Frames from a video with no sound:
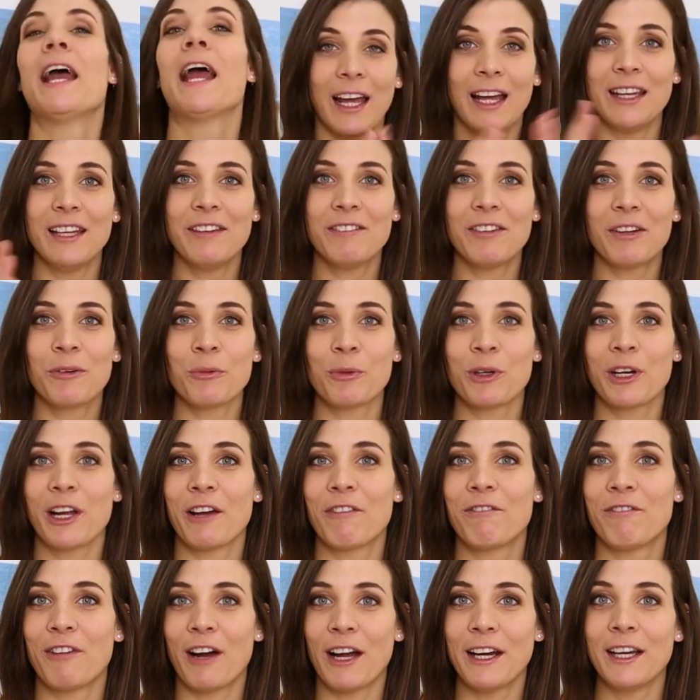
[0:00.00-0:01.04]
And even when I
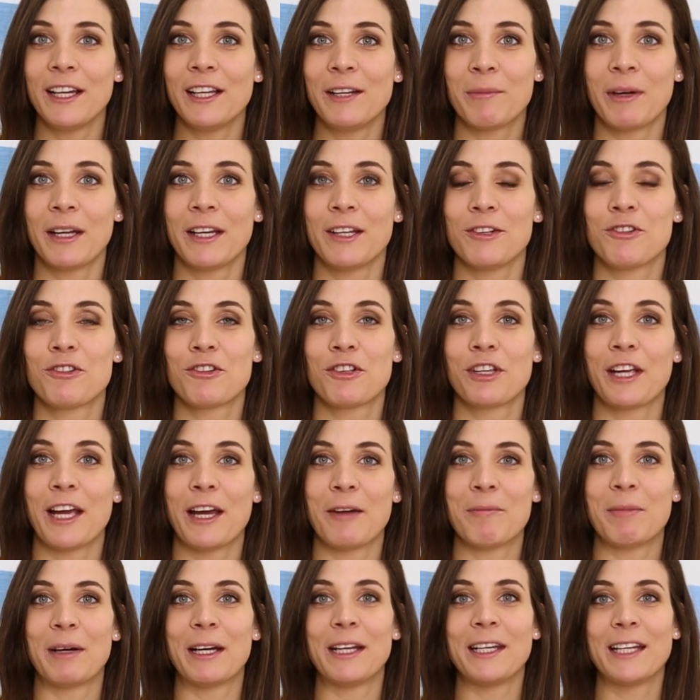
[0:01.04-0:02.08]
finally managed to
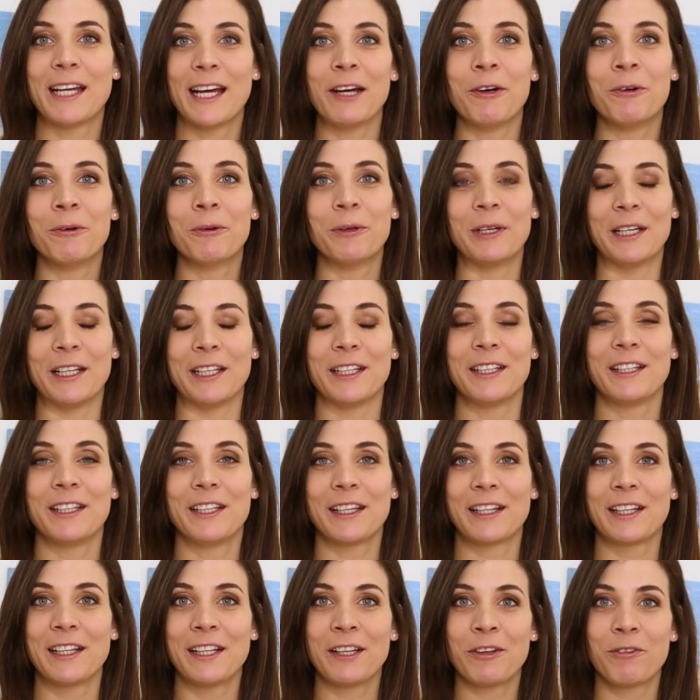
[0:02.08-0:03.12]
get my nail in, the
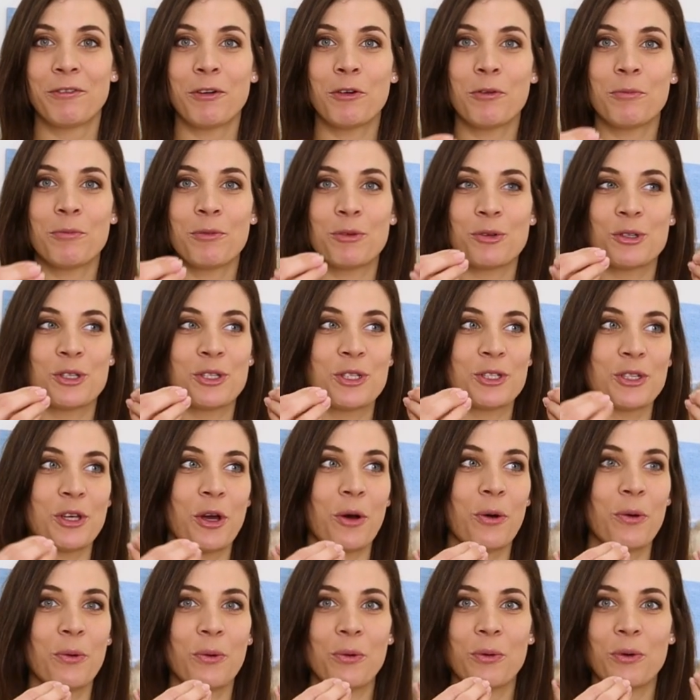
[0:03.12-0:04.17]
cling film was
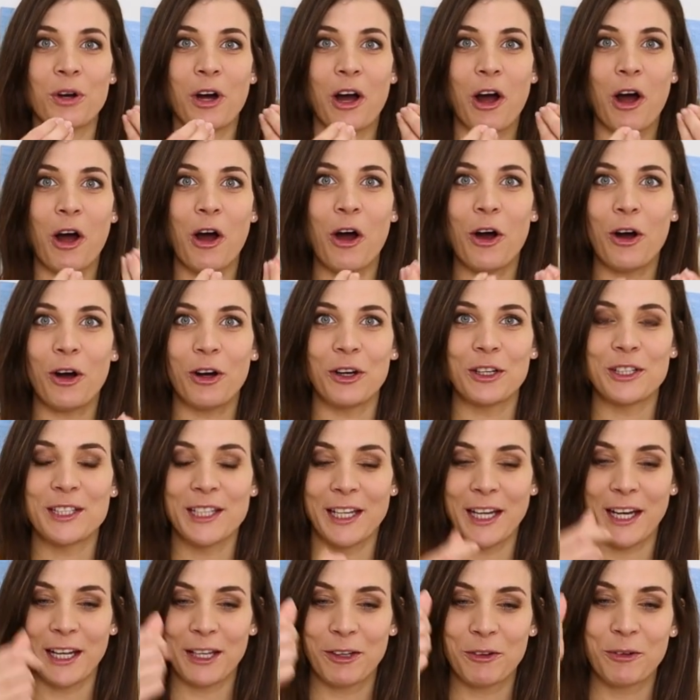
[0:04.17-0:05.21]
so hard
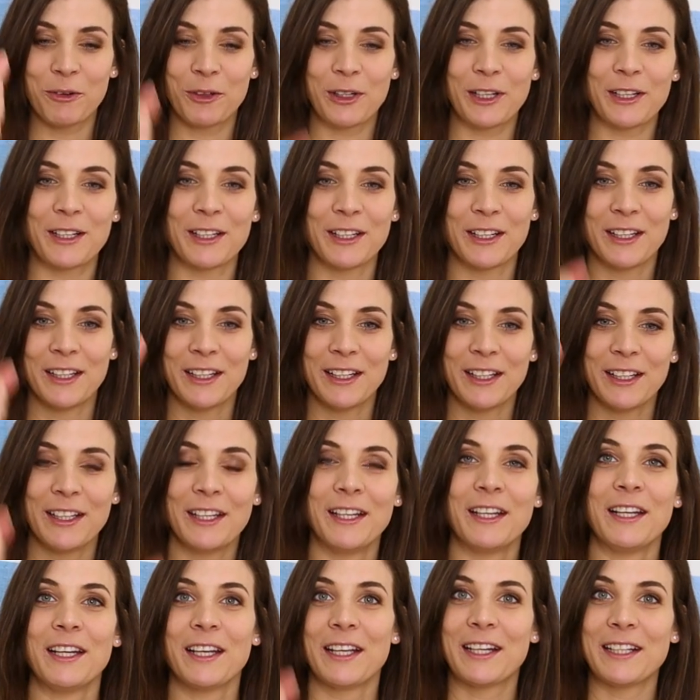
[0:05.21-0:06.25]
that I couldn't
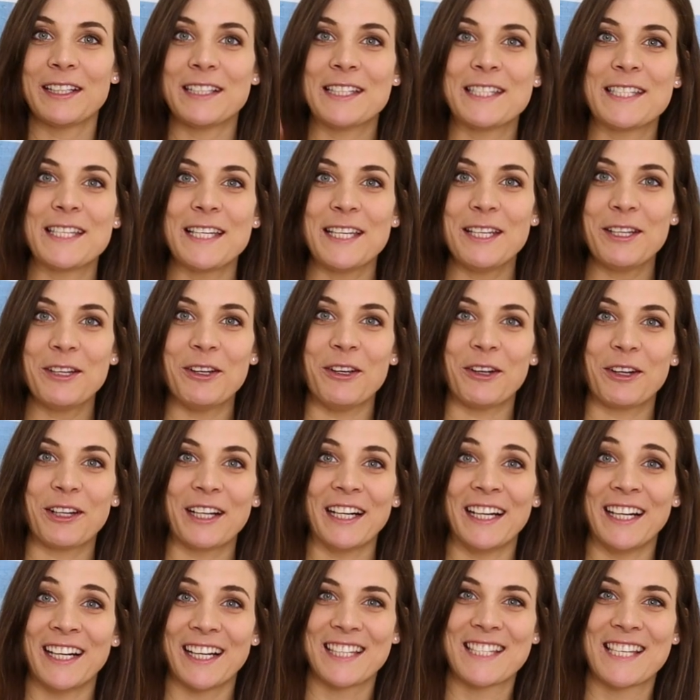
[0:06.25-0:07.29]
continue
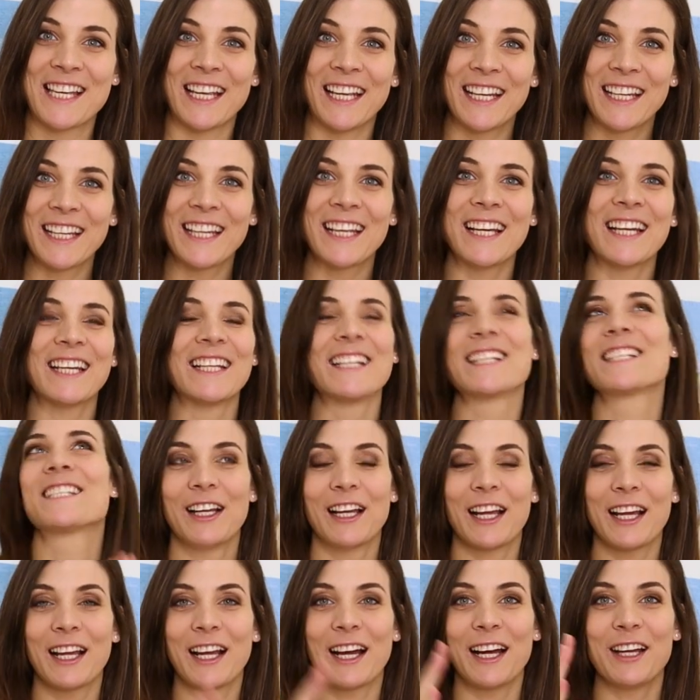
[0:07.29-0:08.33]
cutting it.
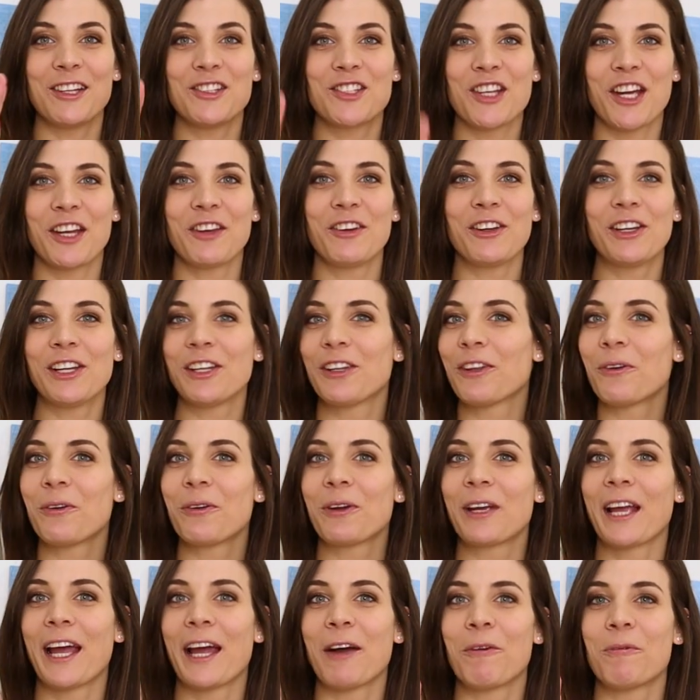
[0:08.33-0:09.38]
Like, I genuinely
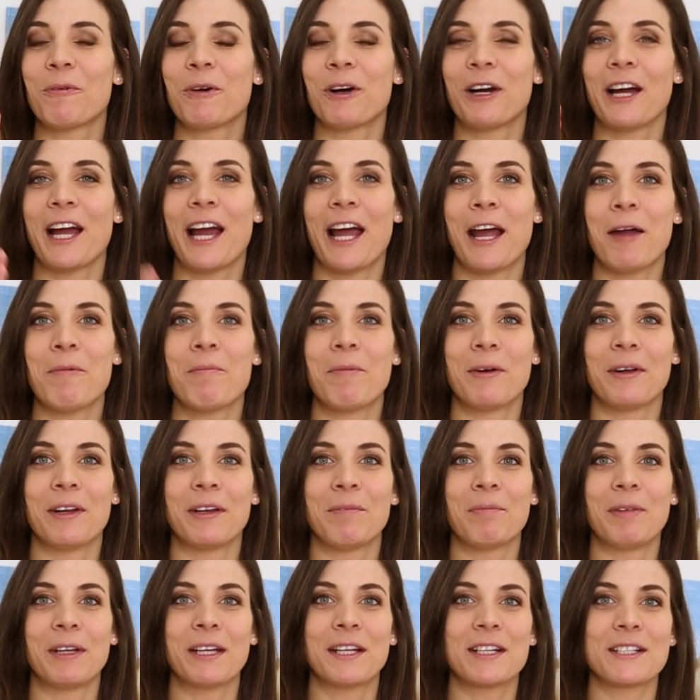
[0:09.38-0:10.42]
don't get what
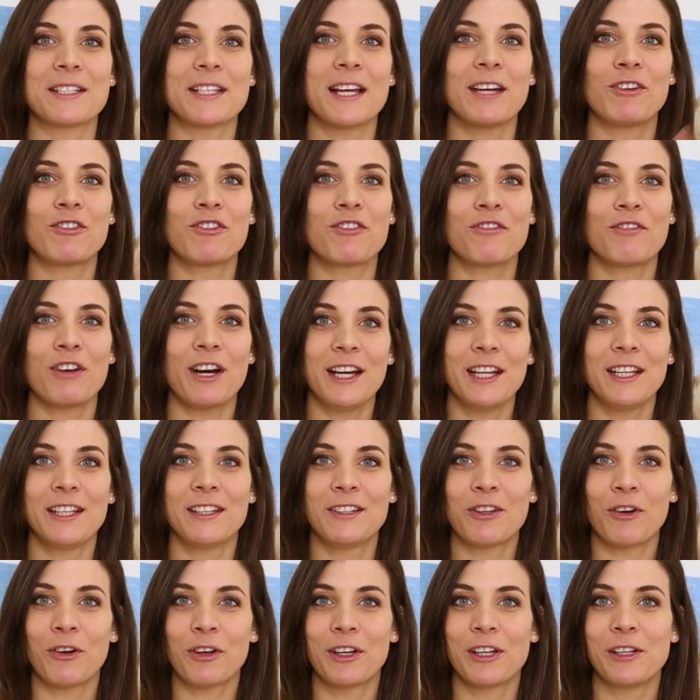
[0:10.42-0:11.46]
happened, because I tried
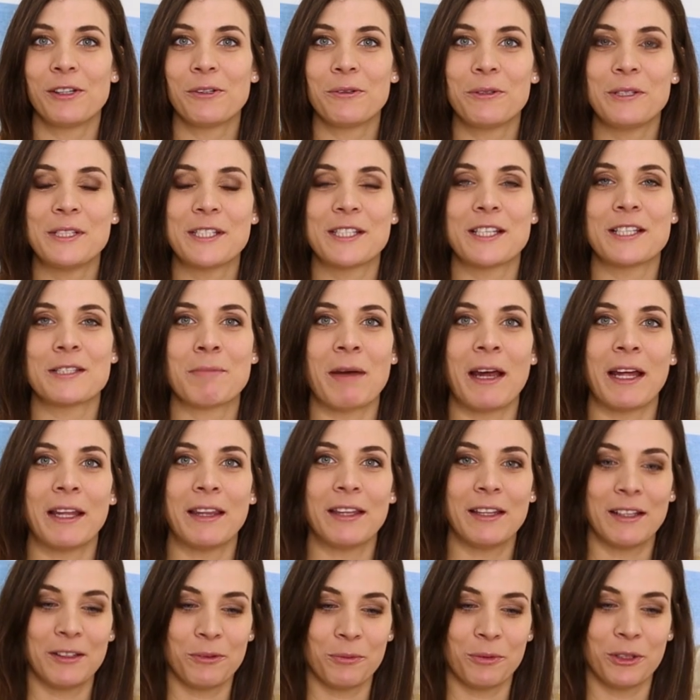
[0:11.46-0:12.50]
Donna Louise's
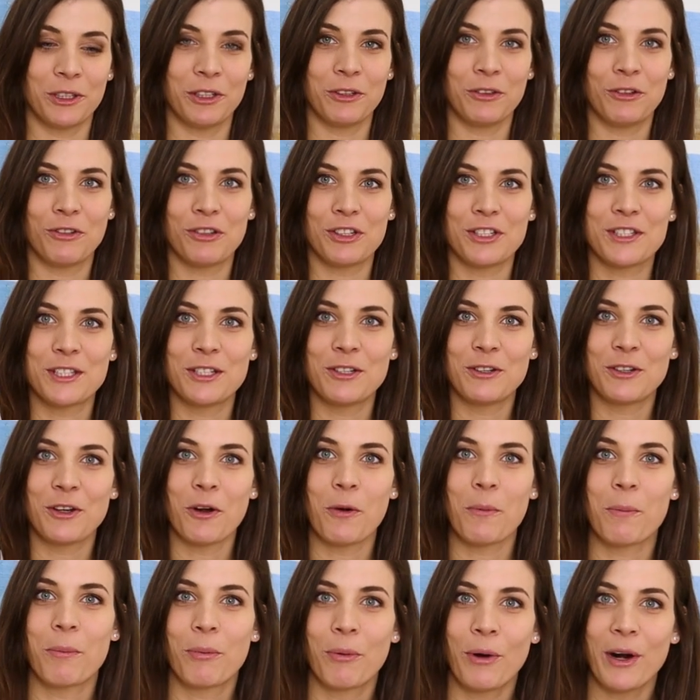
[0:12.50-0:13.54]
method when you just, you
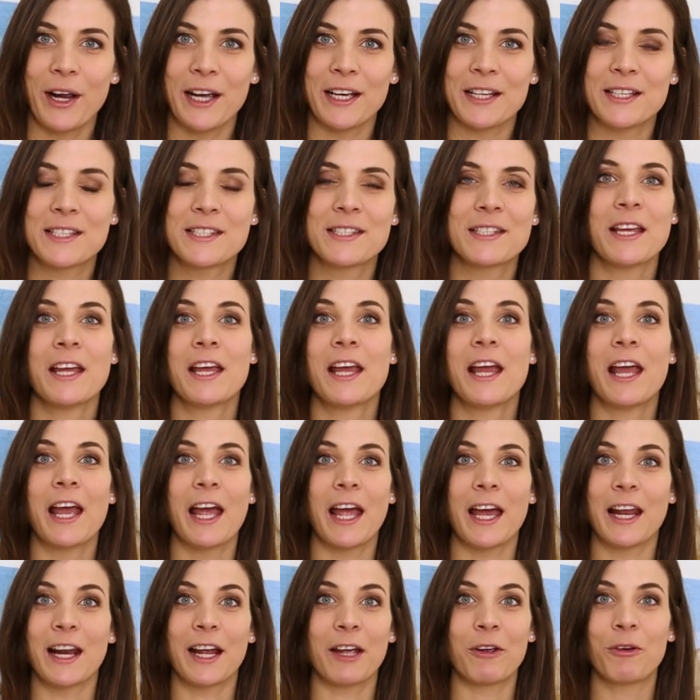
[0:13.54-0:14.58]
know, press,
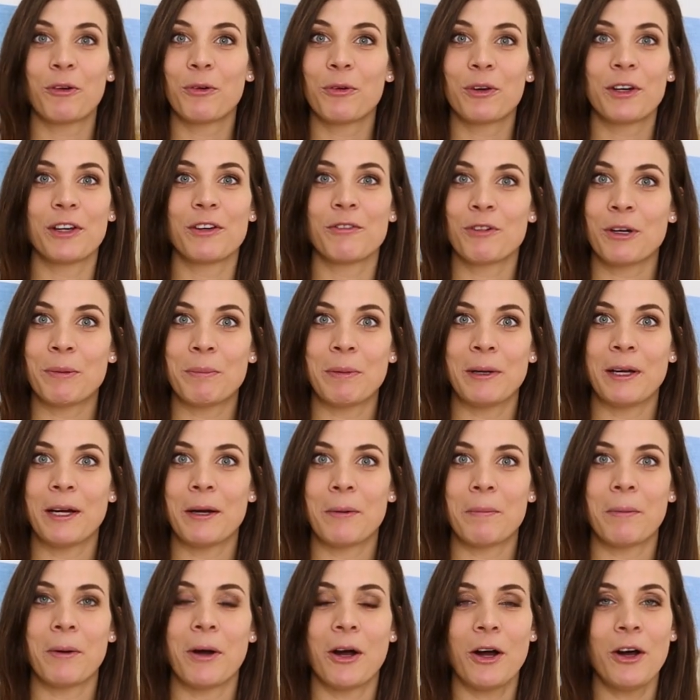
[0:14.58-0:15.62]
and I couldn't rip it
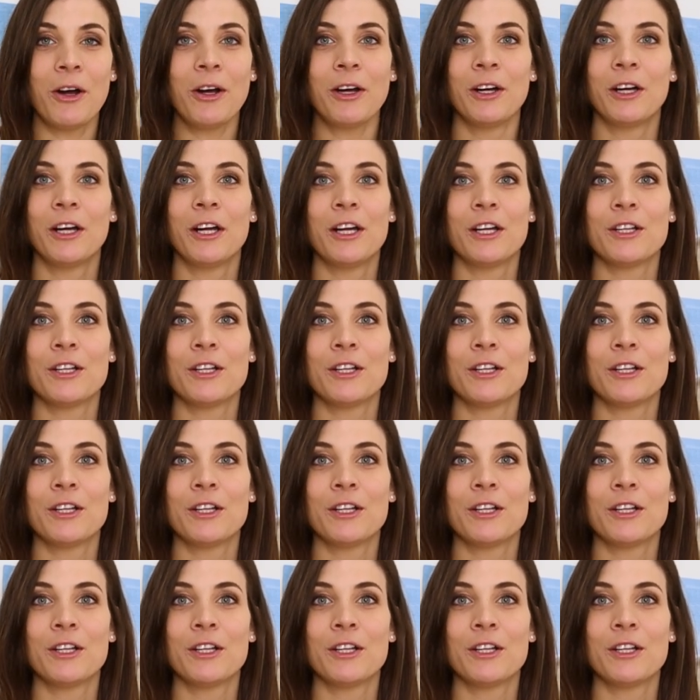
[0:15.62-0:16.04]
apart.